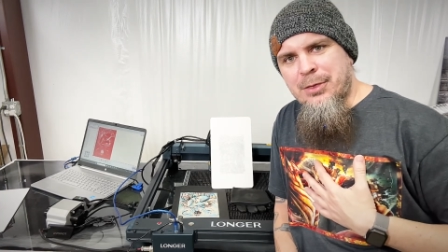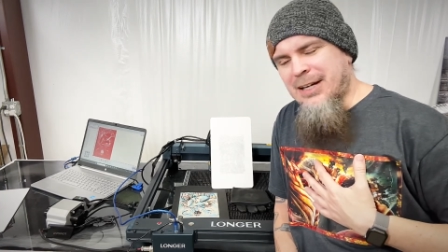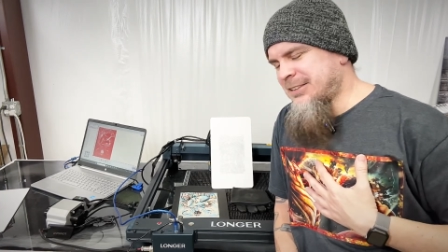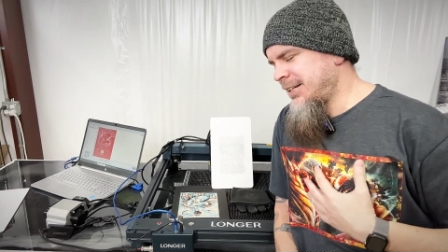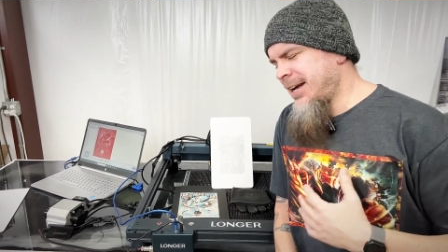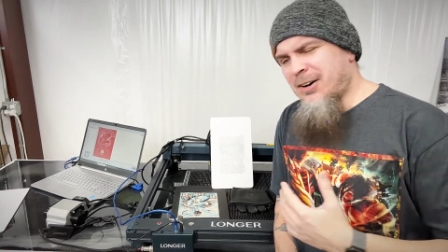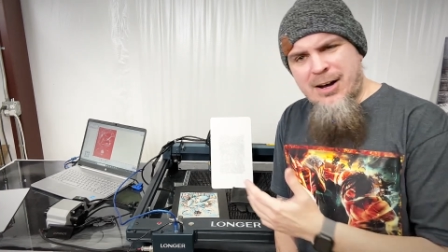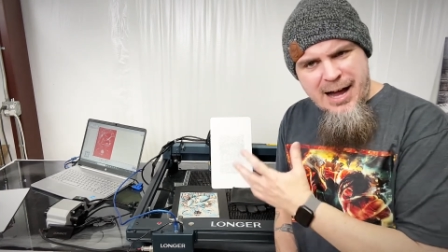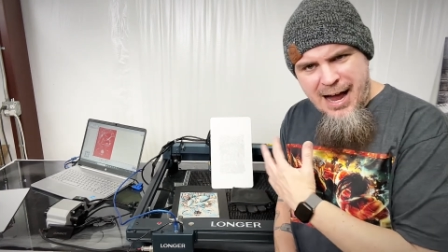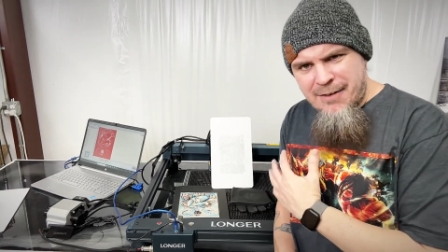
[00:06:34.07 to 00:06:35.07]
Like I said, now,
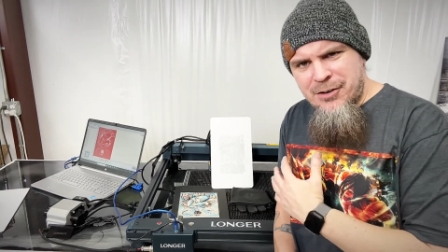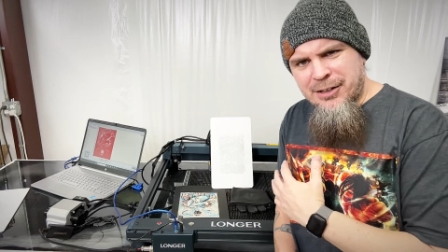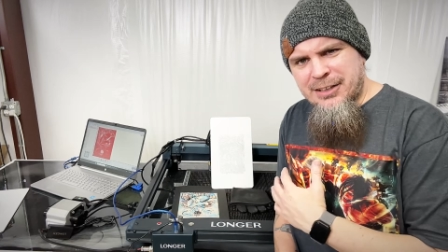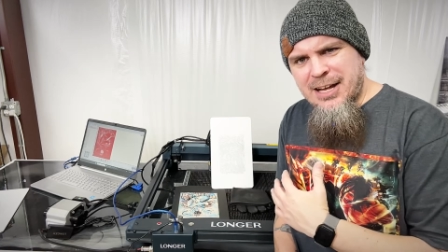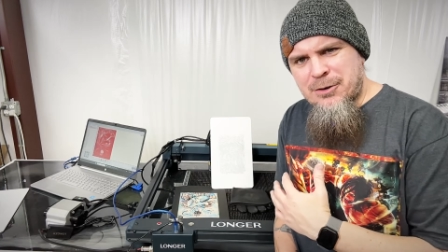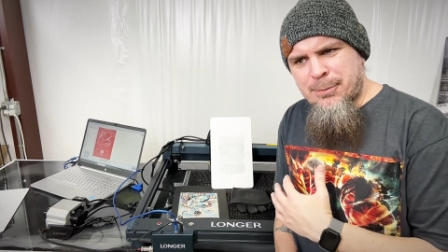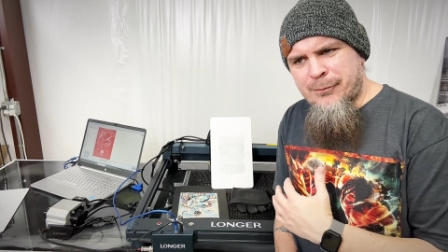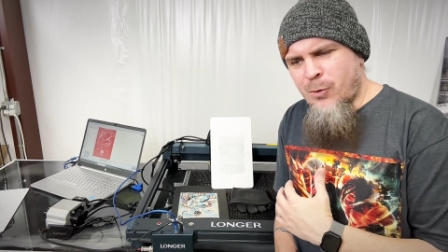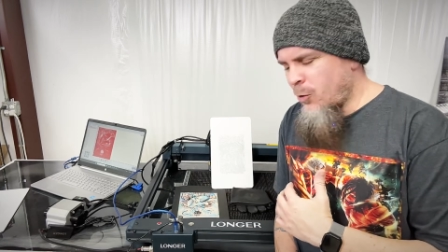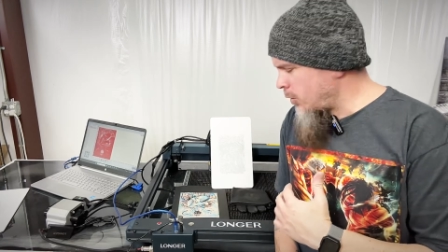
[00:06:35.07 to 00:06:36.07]
I've done leather
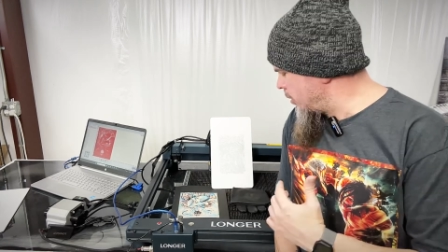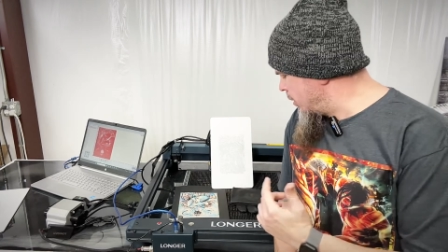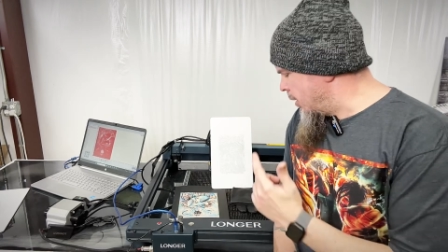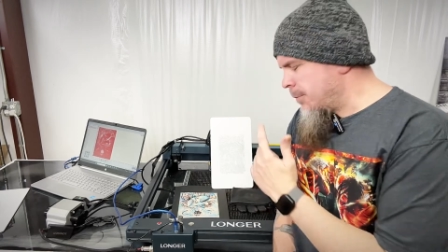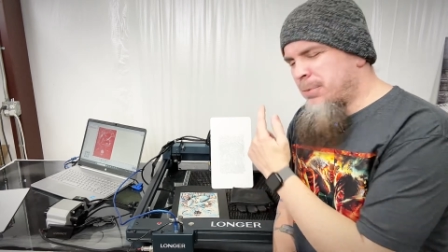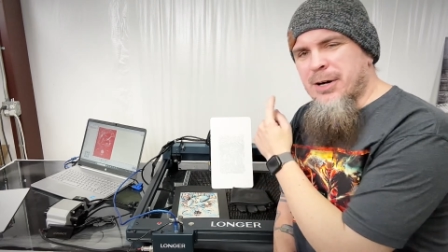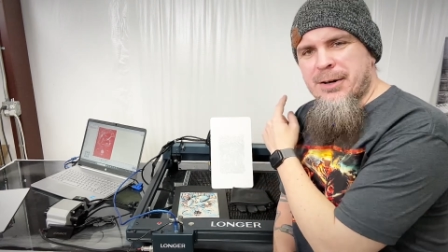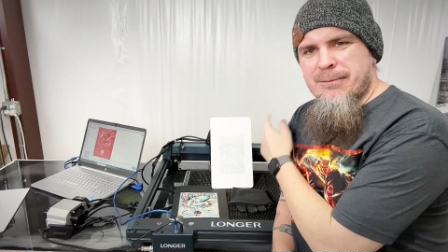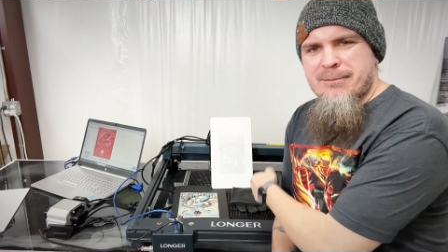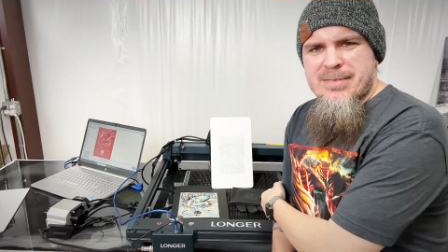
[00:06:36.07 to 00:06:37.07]
before,
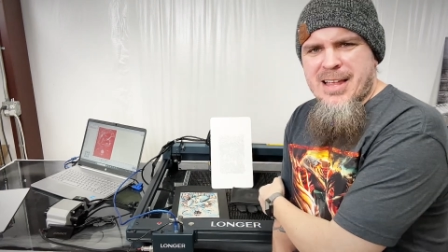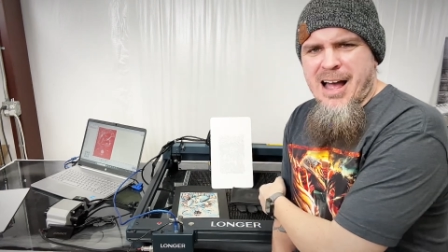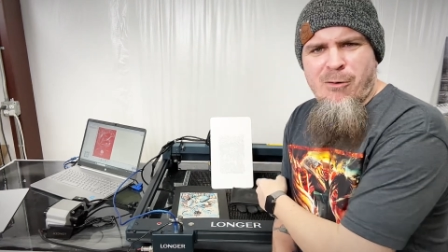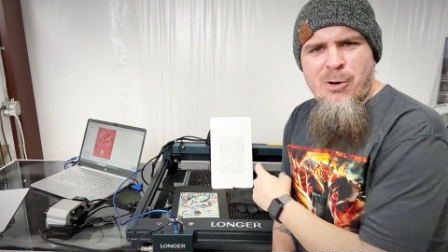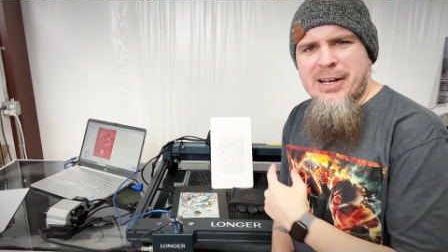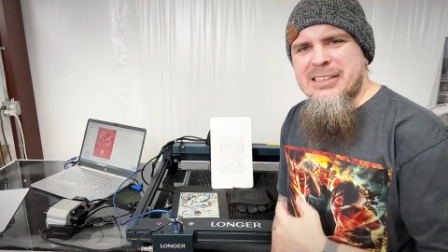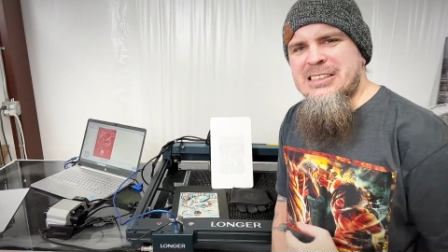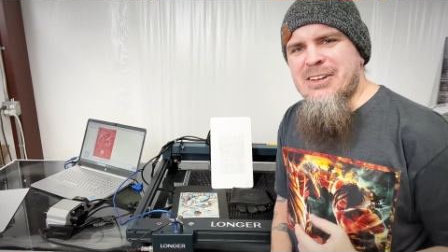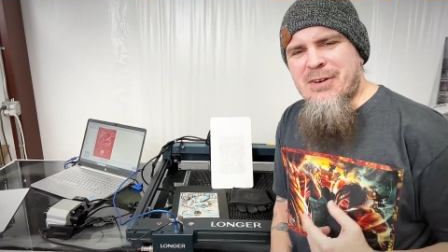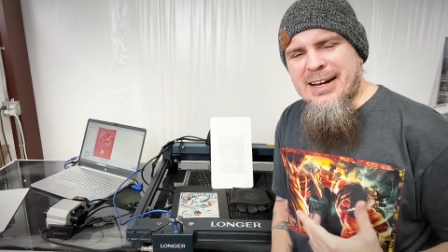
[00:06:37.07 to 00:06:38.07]
but I wanted to
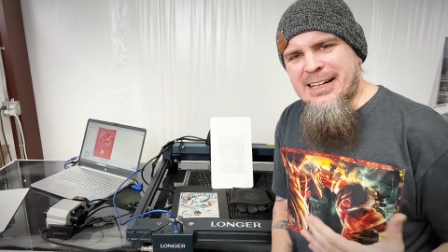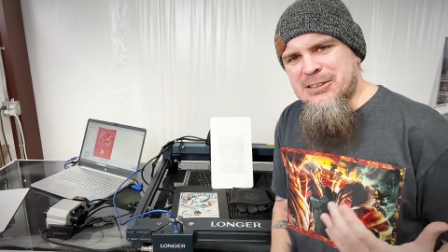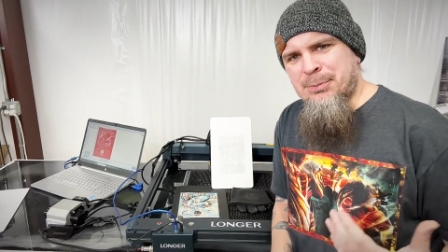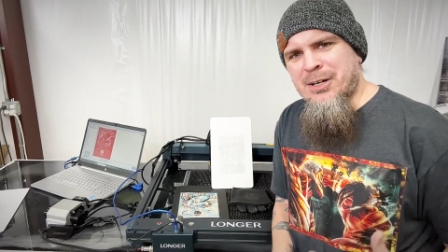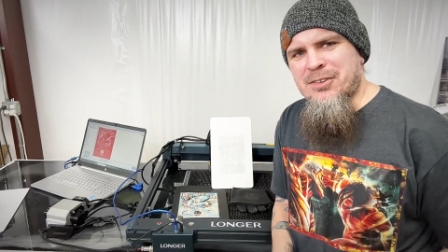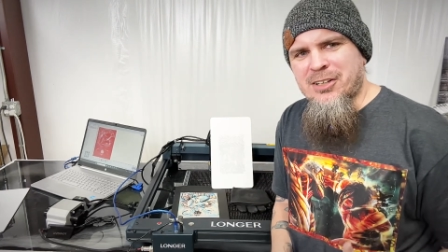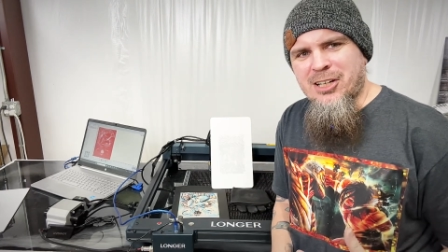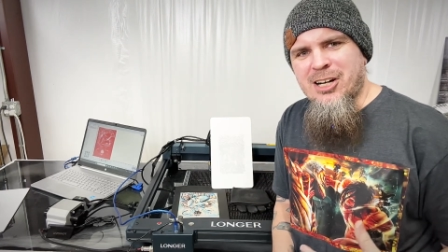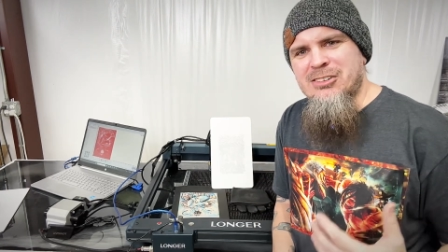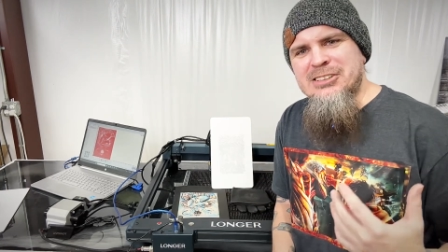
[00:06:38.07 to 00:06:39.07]
see if I could actually put on the
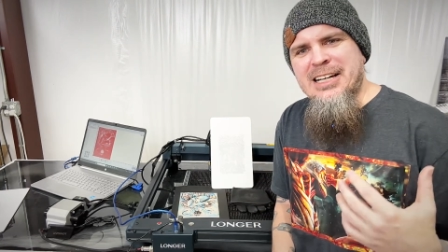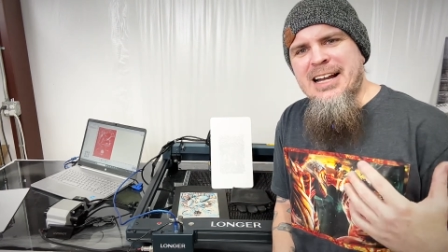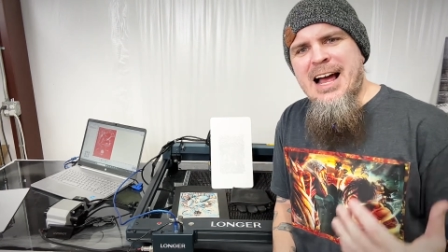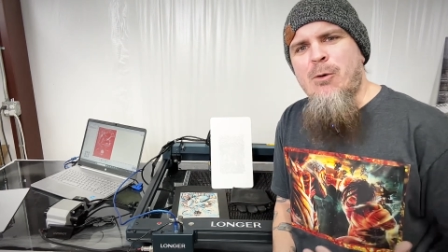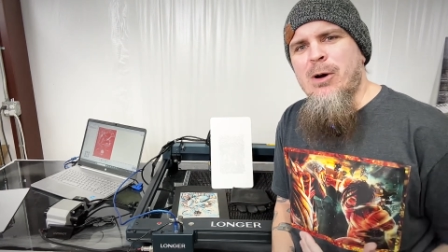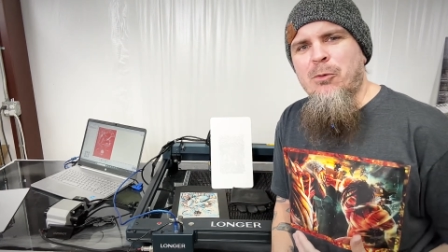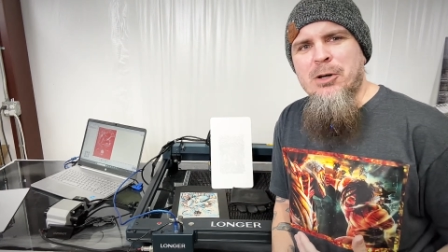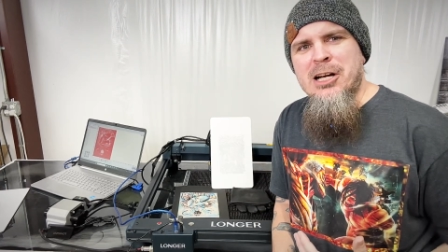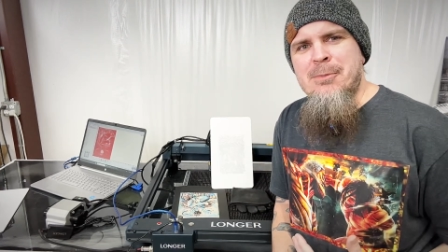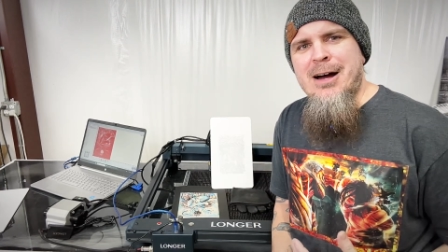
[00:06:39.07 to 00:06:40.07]
gloves and how well it
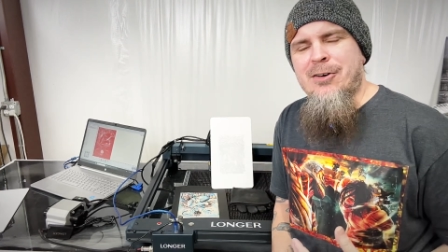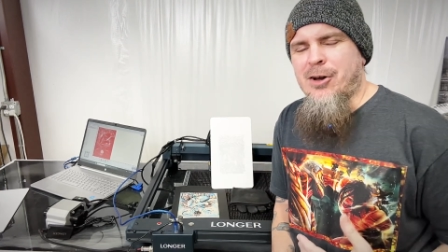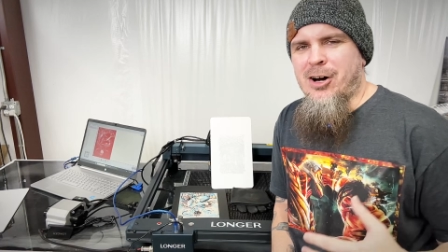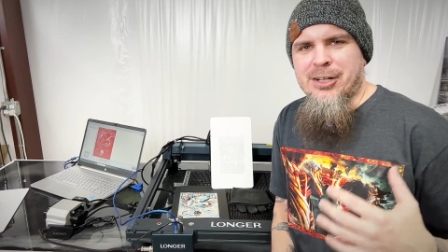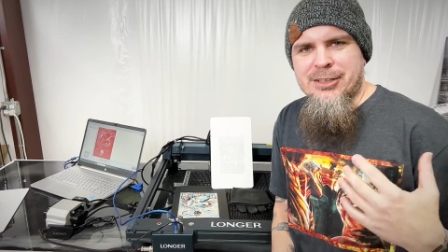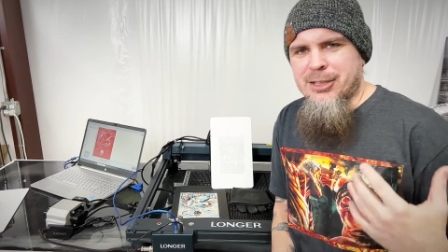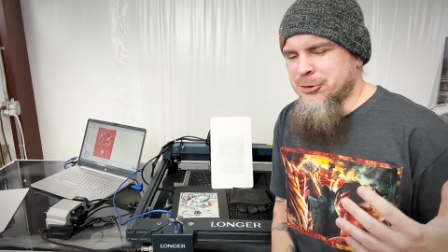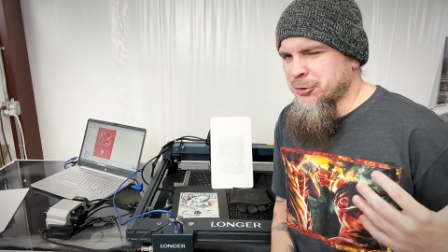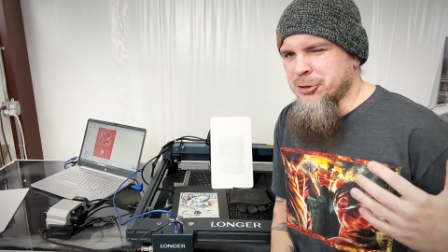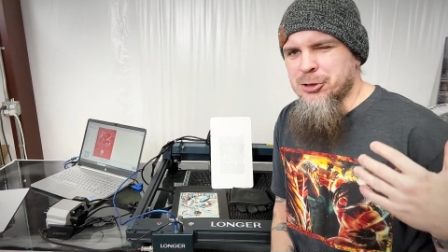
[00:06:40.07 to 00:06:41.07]
would come out on a
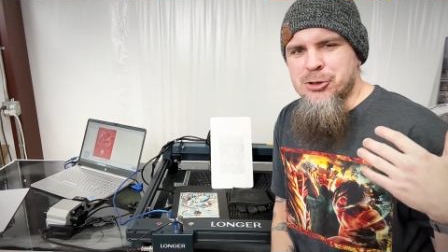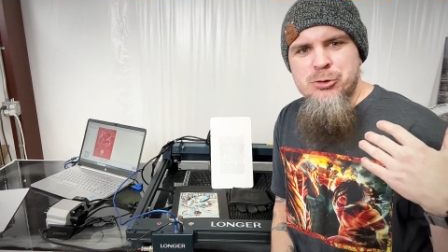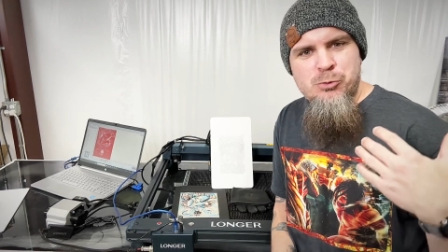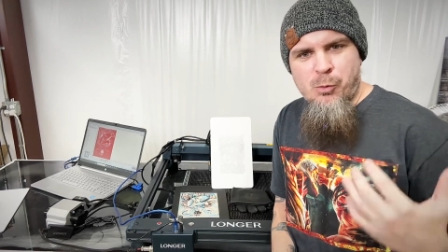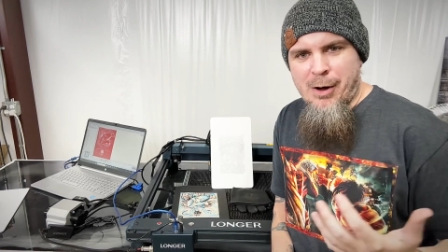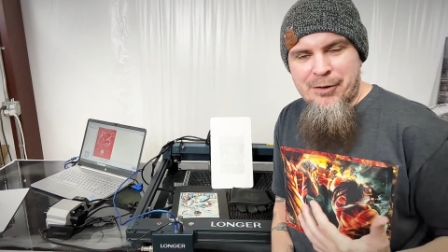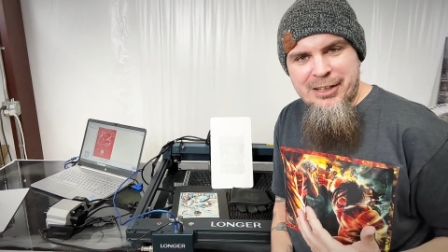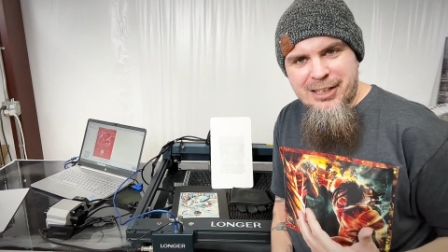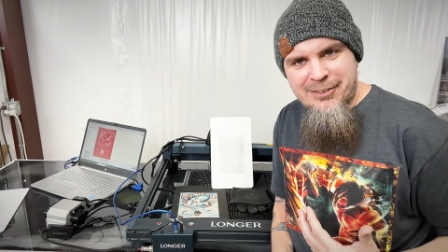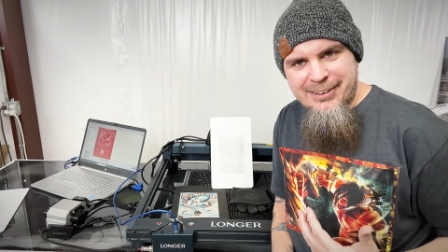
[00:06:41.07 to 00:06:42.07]
true
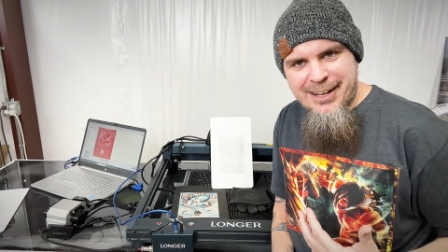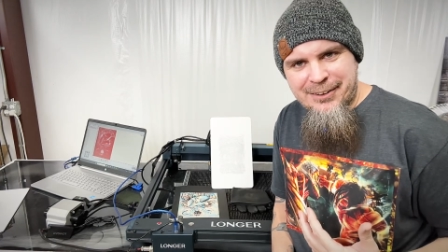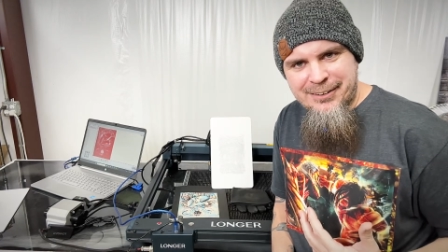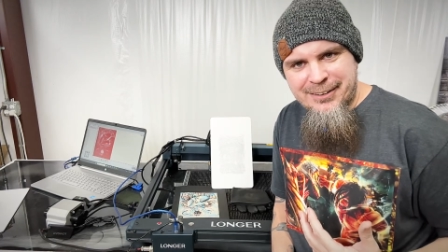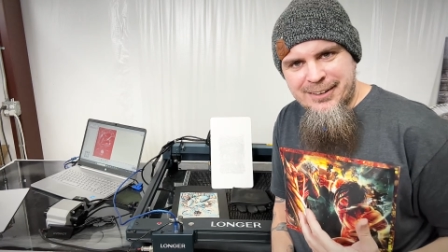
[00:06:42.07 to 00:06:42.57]
welding glove leather.